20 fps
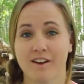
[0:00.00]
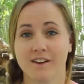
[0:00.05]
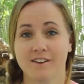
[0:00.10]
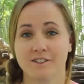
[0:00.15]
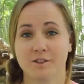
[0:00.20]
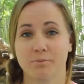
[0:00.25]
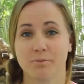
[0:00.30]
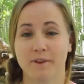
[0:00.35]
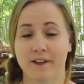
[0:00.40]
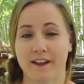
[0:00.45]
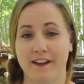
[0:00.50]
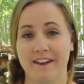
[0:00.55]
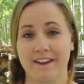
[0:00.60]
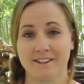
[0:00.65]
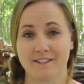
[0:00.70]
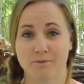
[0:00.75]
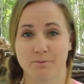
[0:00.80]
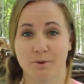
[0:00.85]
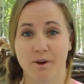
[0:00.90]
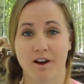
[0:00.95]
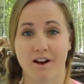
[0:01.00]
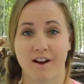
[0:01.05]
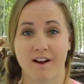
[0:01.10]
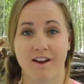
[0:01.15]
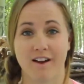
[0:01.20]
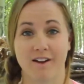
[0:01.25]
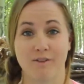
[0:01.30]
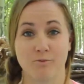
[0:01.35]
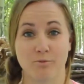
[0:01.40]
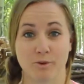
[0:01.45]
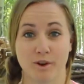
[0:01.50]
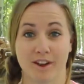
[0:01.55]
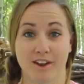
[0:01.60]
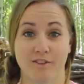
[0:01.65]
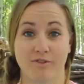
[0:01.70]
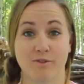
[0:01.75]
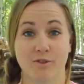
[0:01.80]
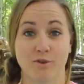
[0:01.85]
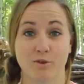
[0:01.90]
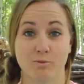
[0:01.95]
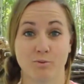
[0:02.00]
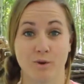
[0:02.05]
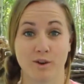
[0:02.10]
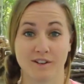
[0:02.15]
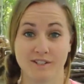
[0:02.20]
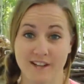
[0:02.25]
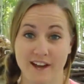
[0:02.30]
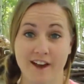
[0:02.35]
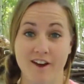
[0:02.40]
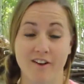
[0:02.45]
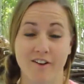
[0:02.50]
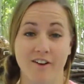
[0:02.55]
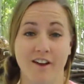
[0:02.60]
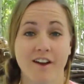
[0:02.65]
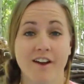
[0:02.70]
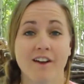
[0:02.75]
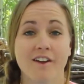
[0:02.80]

to play his part in bringing Voldemort down.